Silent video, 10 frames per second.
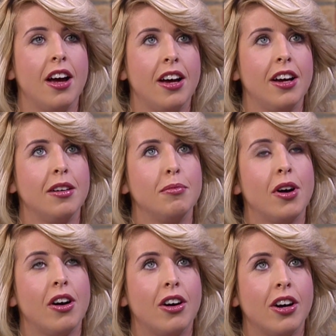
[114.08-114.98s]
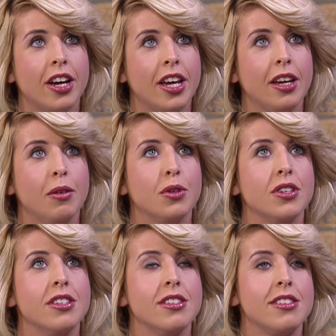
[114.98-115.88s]
Um, I
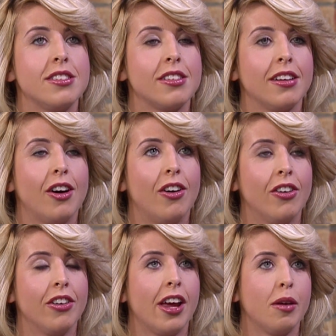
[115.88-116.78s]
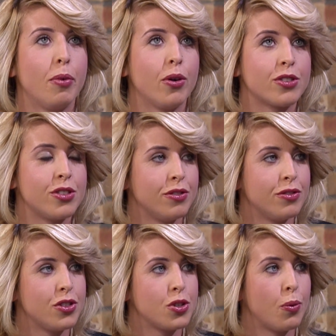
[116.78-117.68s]
was on a box of...
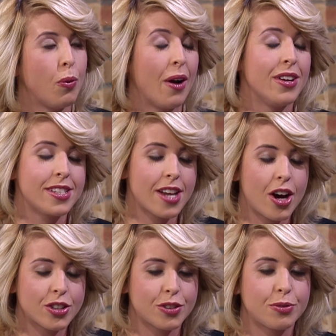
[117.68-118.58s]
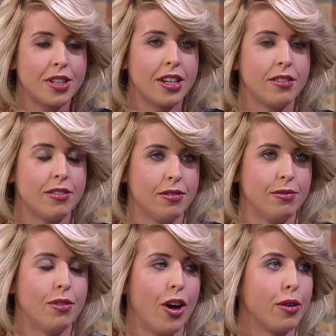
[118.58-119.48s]
wow, it started off with, a,
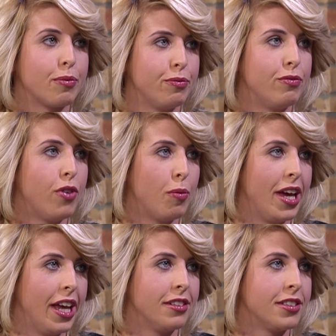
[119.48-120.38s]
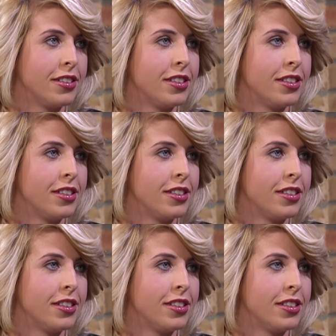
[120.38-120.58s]
like, vomiting.